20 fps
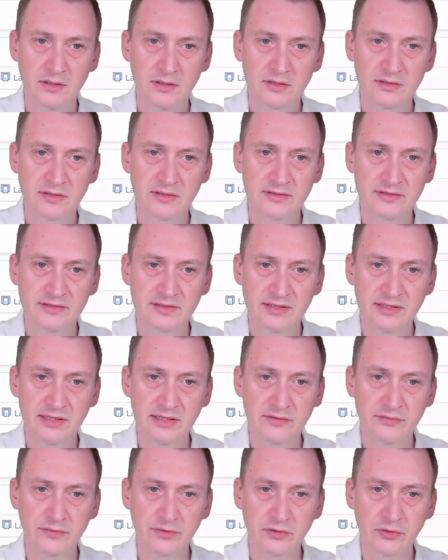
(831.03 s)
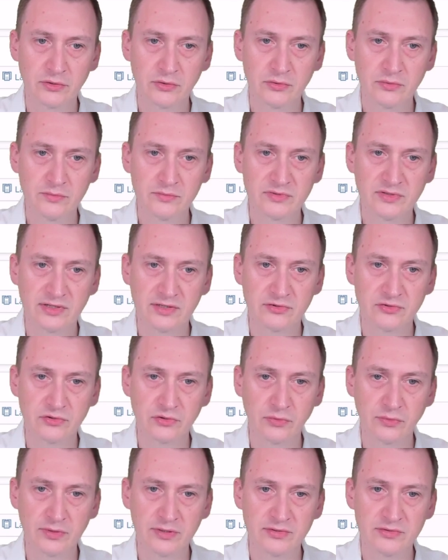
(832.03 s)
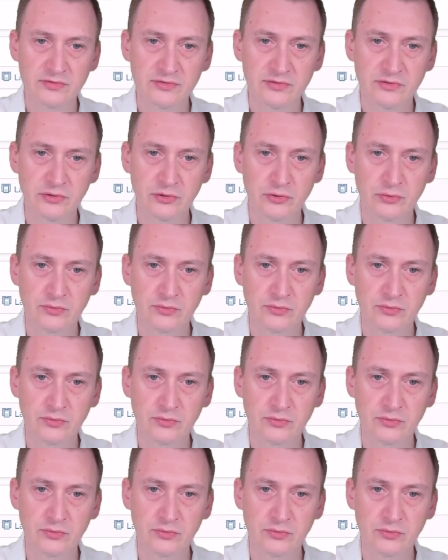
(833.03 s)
Let's see here if we go, say storage, new